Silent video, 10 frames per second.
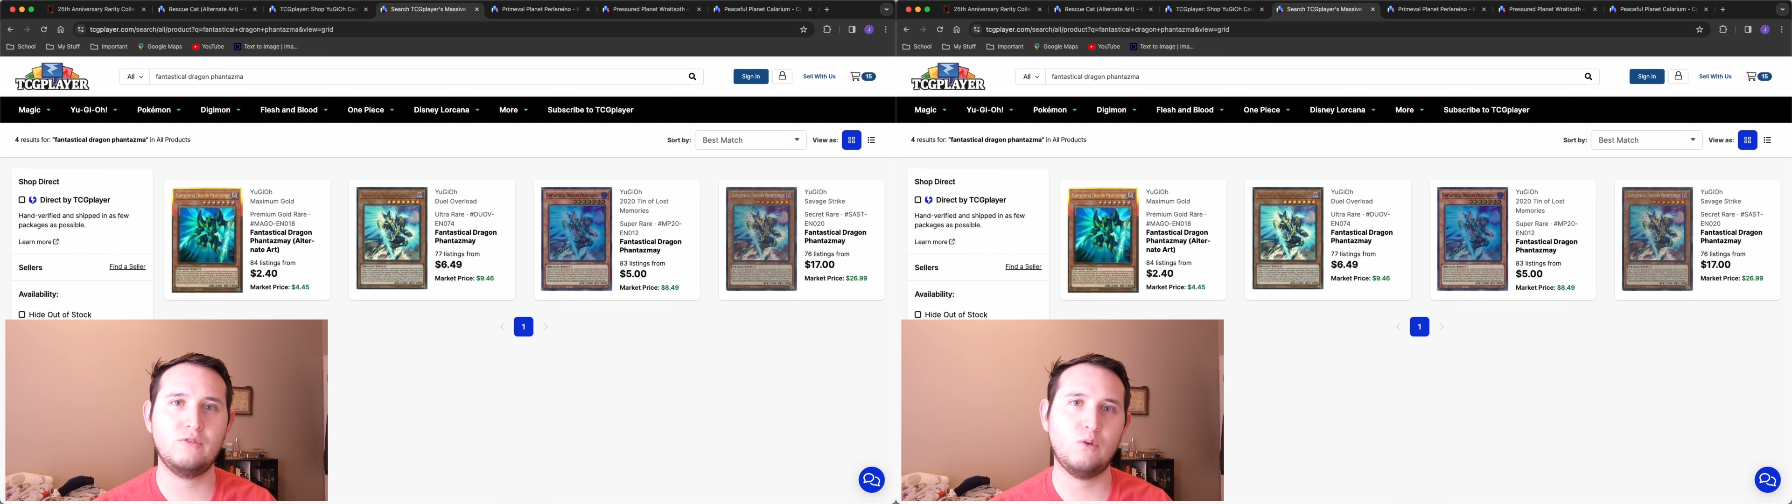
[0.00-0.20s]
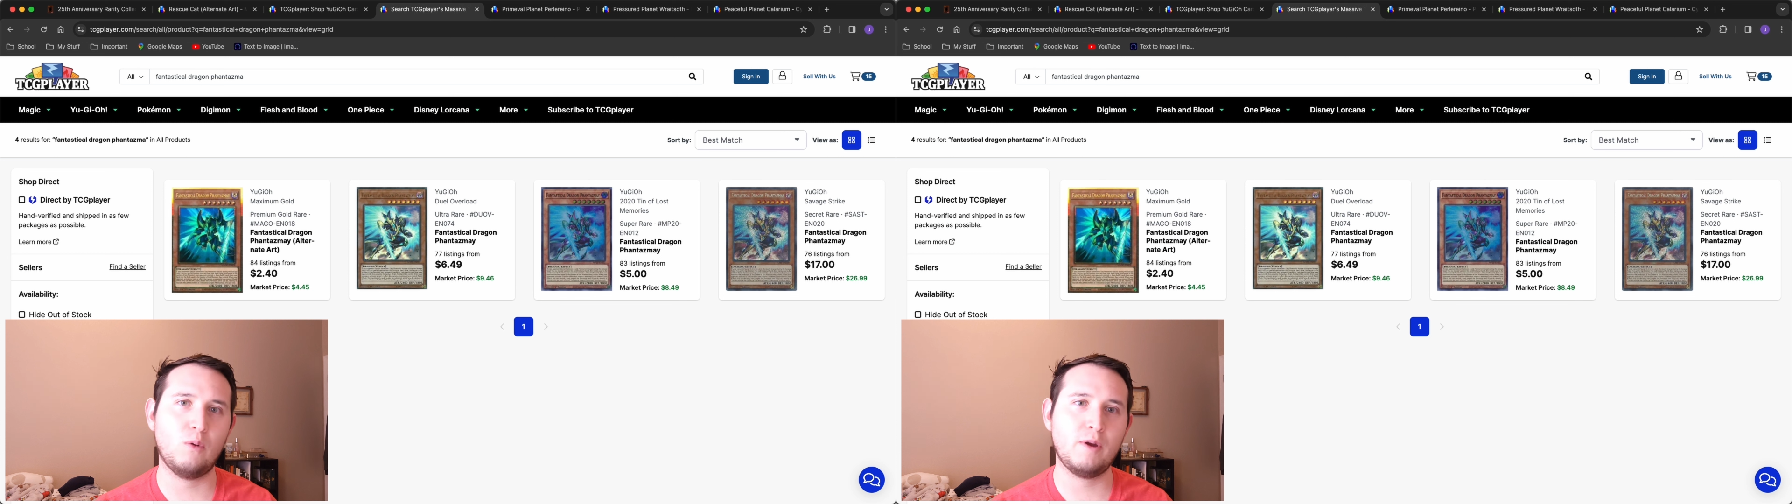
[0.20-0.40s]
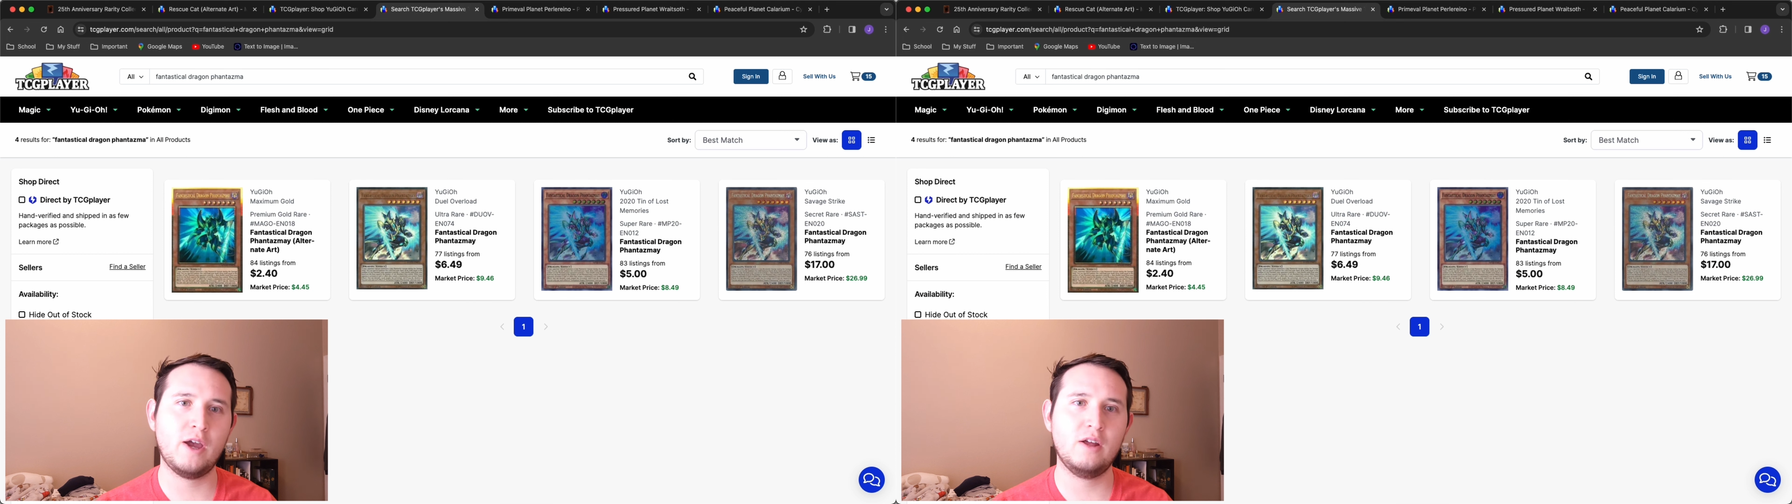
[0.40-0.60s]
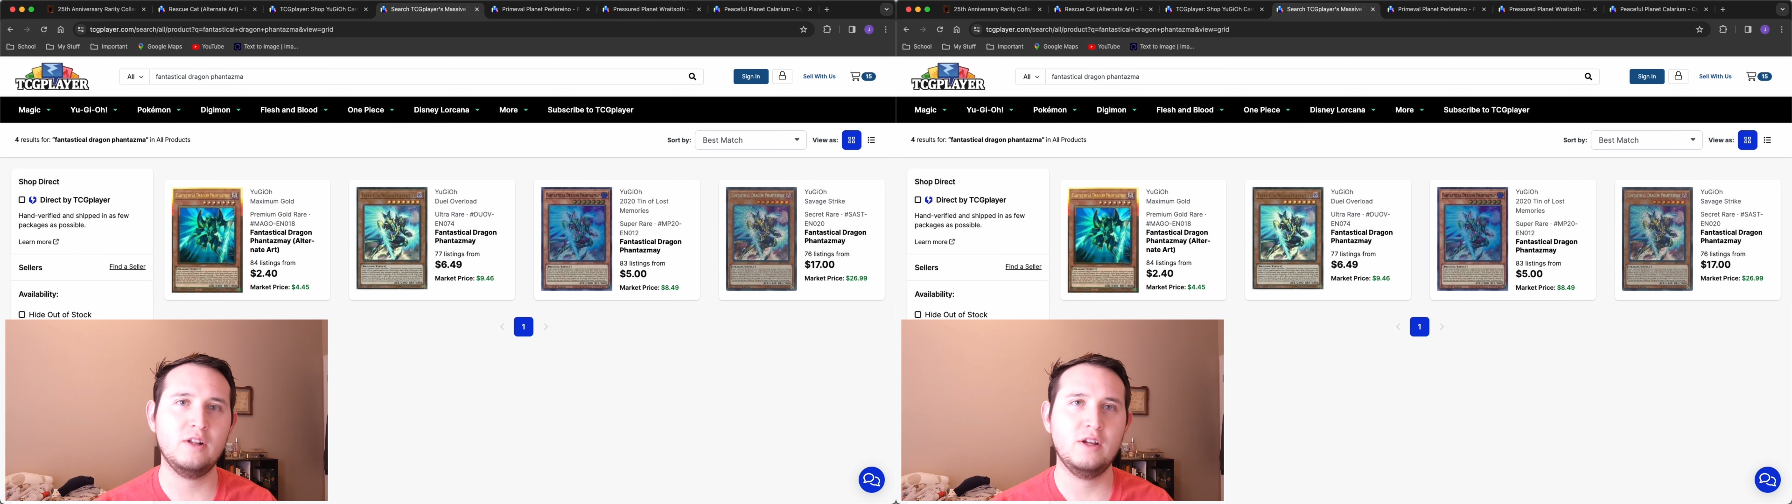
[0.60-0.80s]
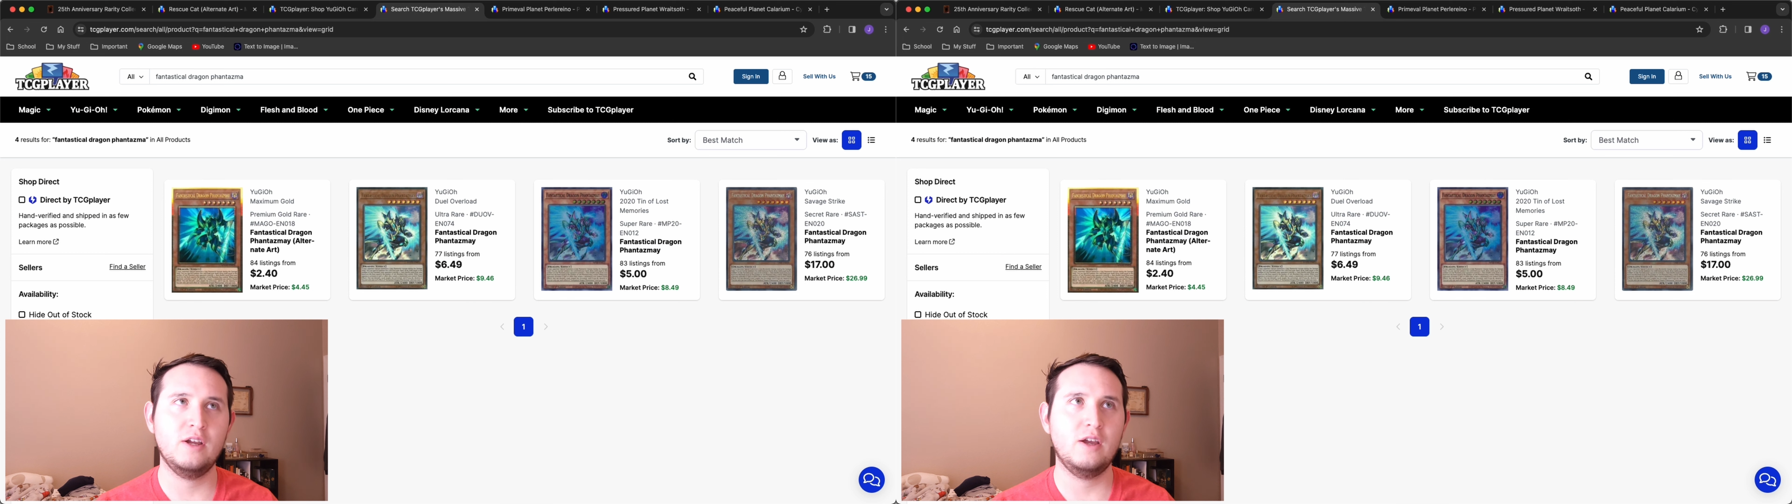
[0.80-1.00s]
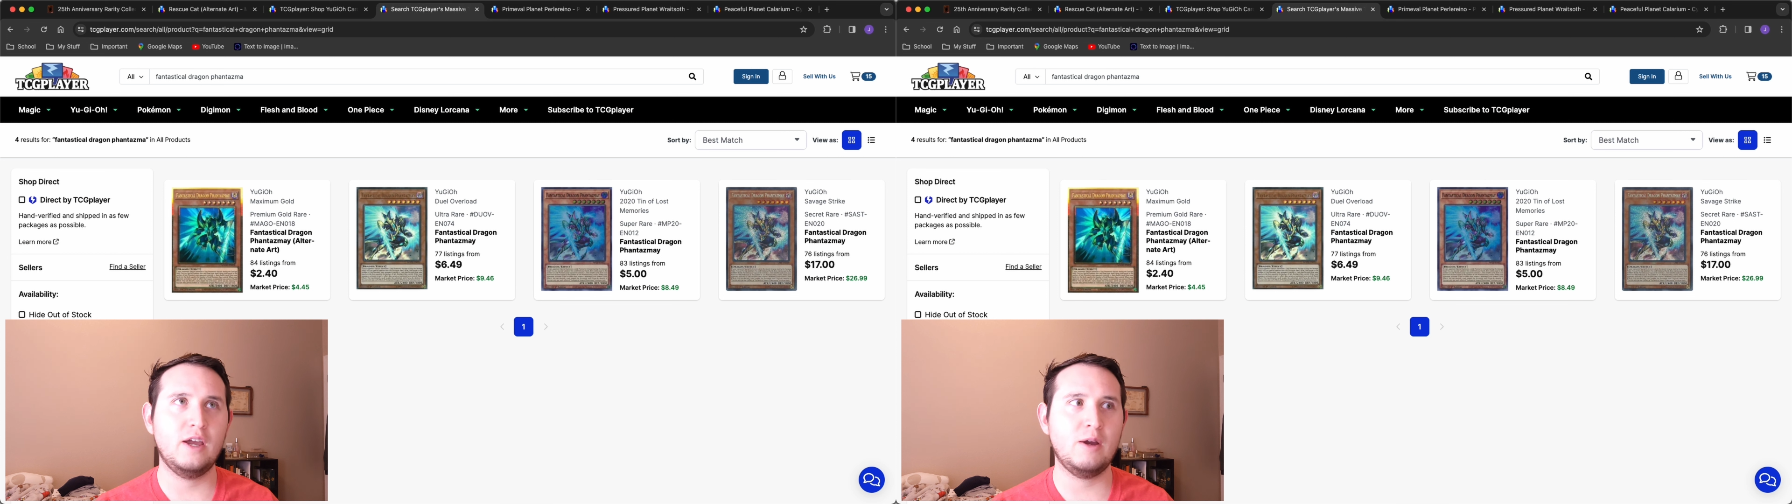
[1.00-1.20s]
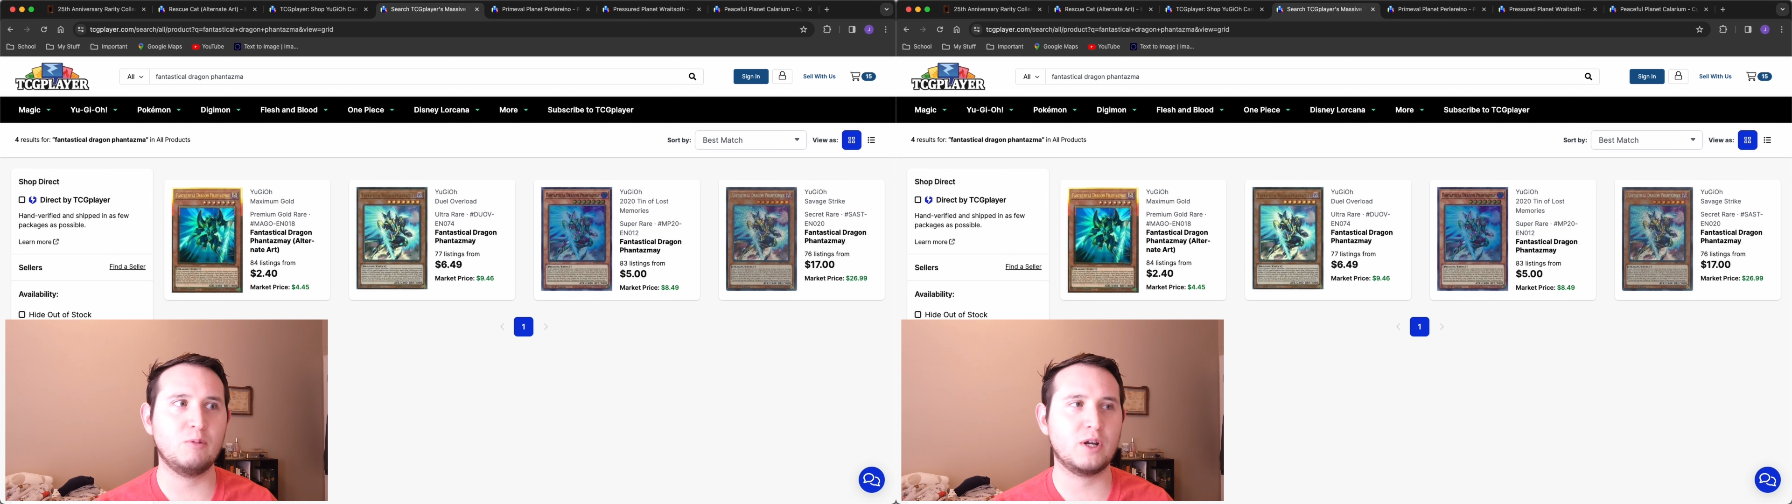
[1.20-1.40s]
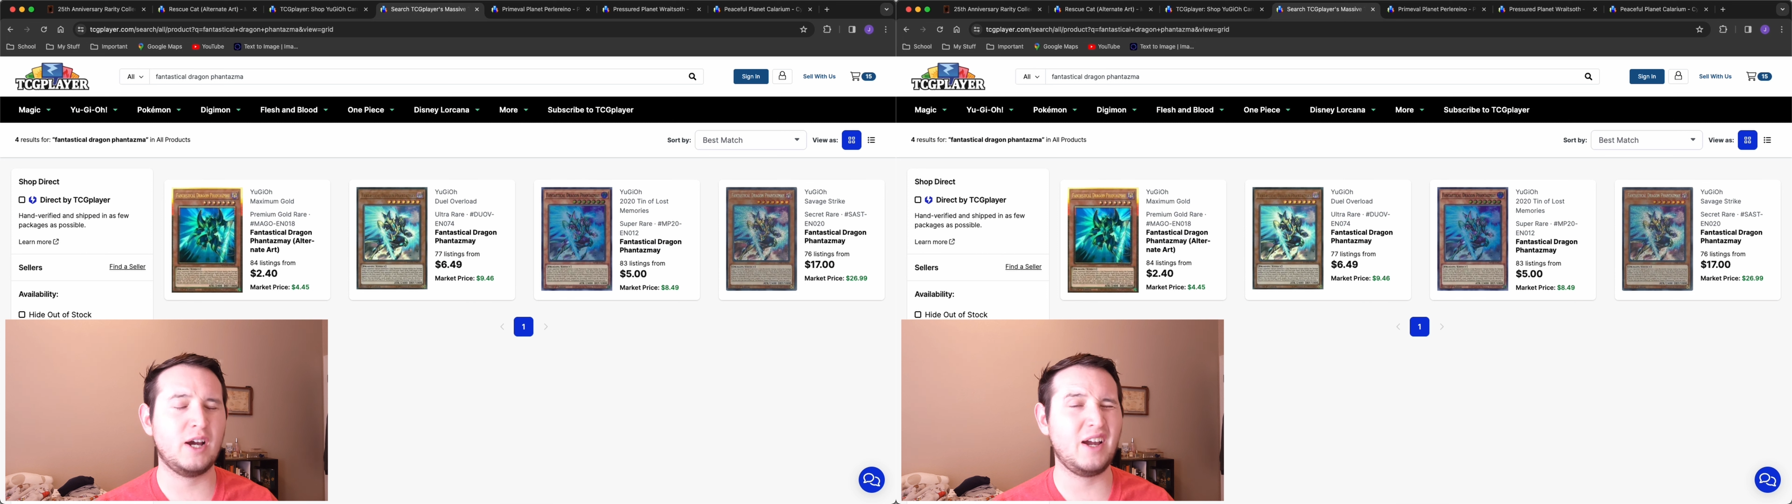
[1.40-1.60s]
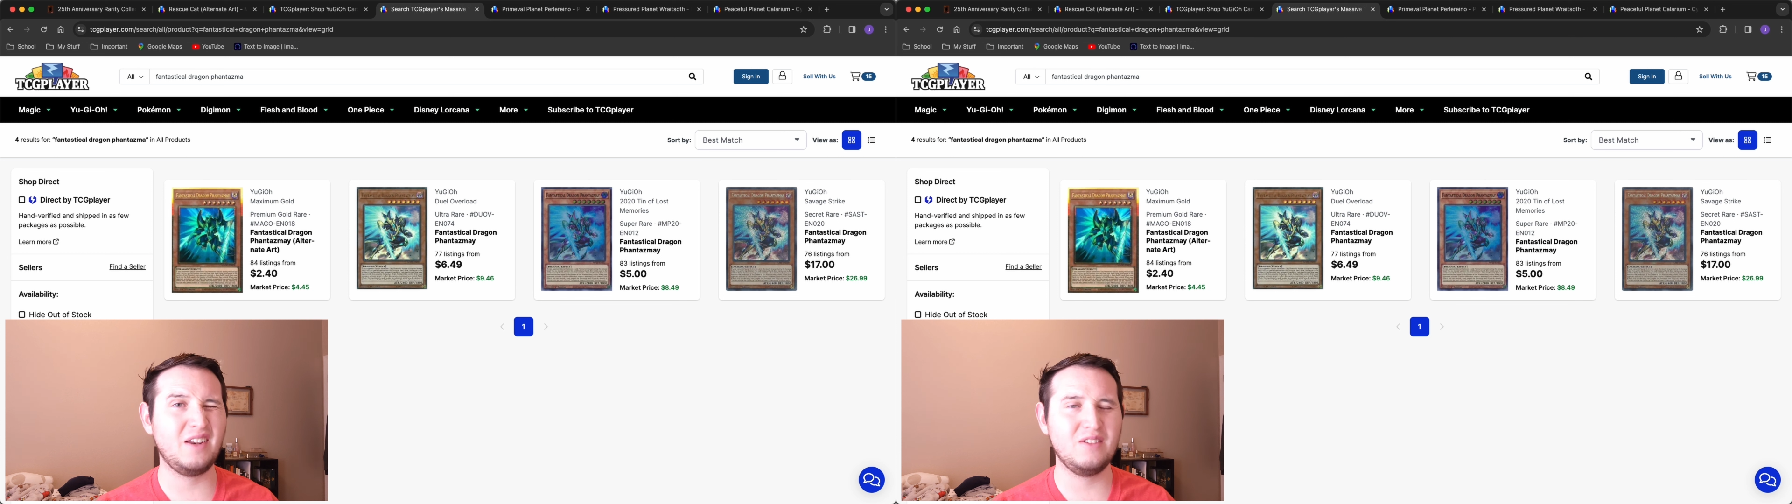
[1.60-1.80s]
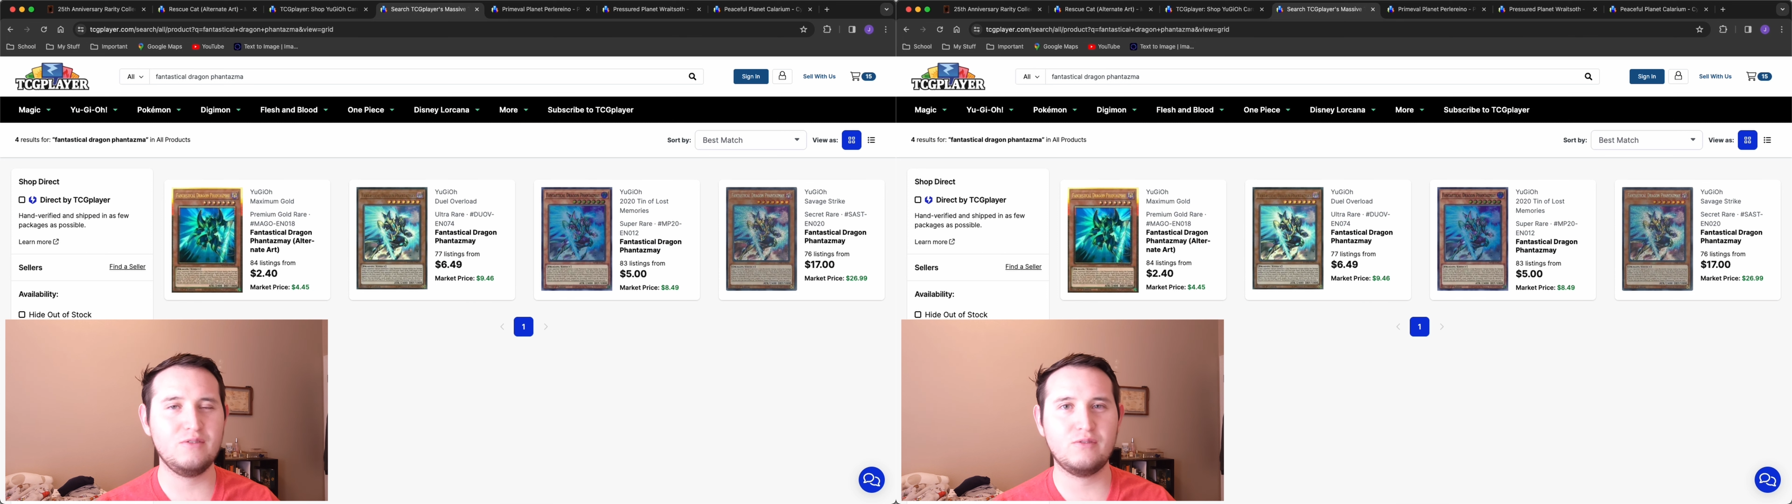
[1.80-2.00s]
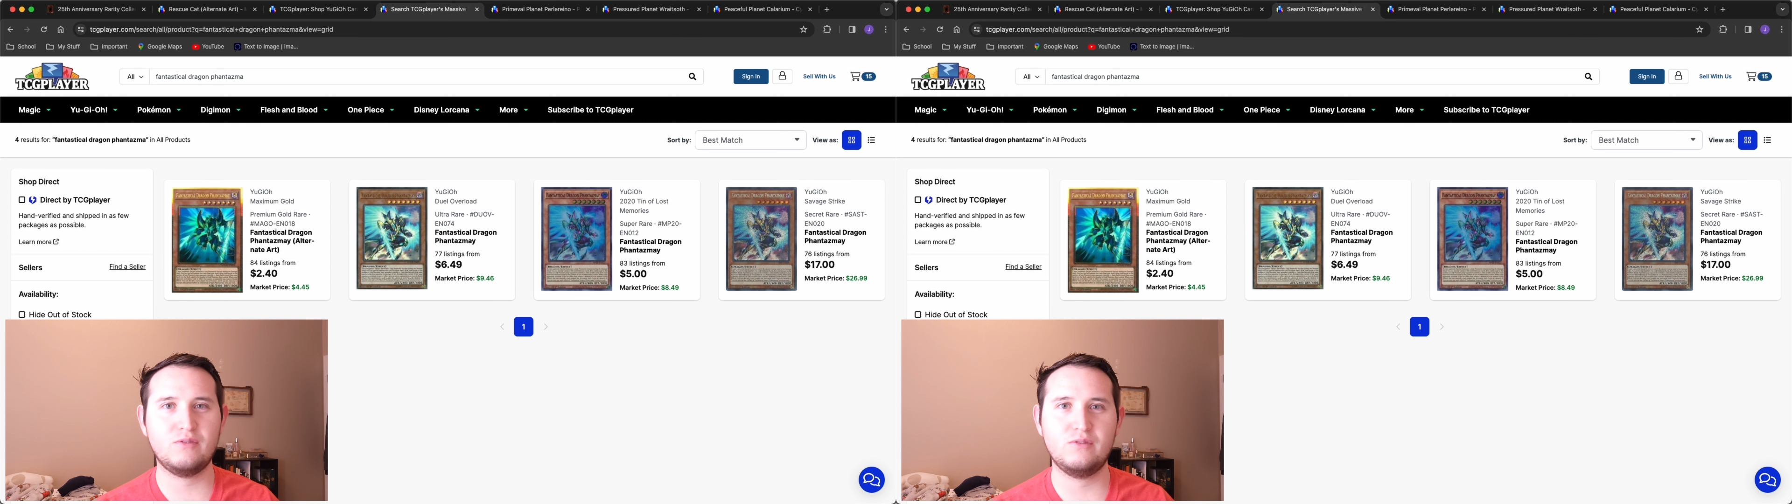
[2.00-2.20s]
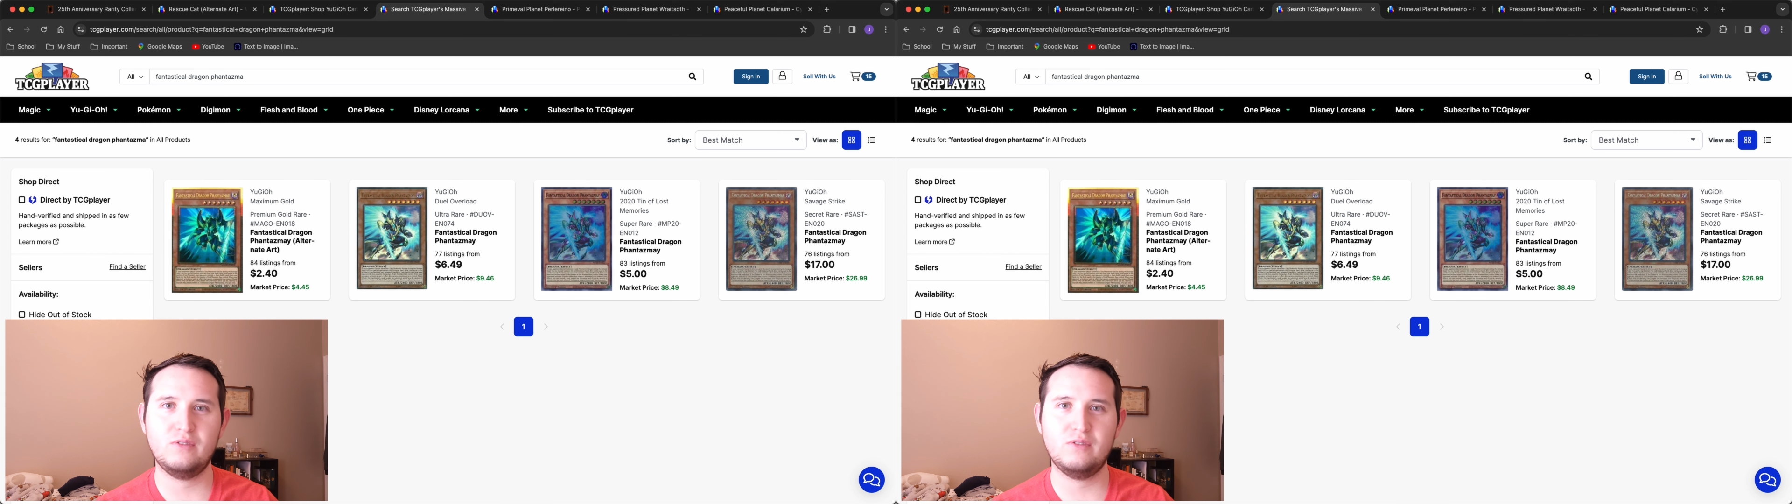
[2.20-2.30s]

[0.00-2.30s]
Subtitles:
format, and we're kind of